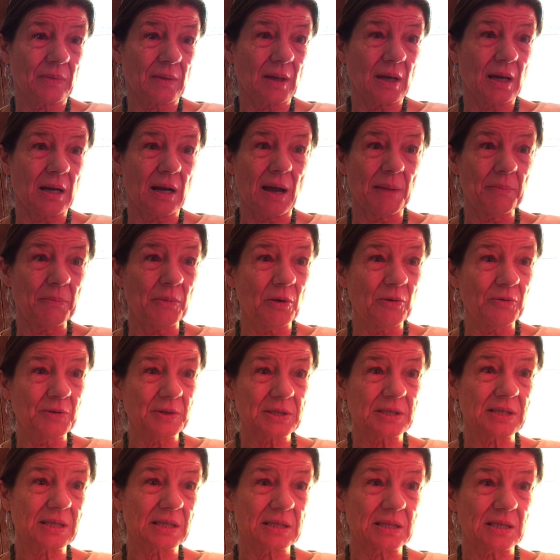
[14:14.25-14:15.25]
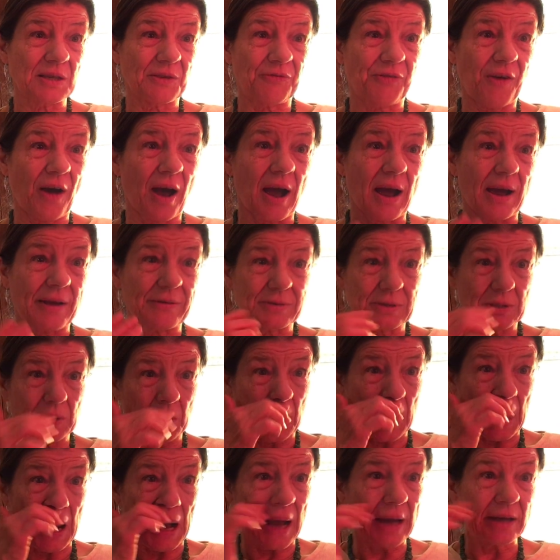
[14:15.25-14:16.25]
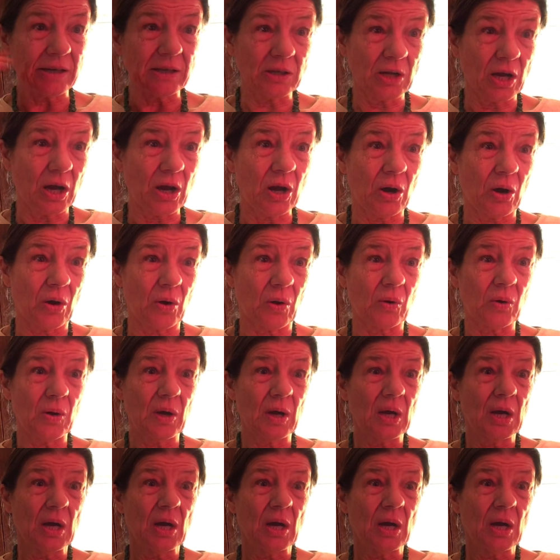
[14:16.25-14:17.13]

And I'm over 65, so I know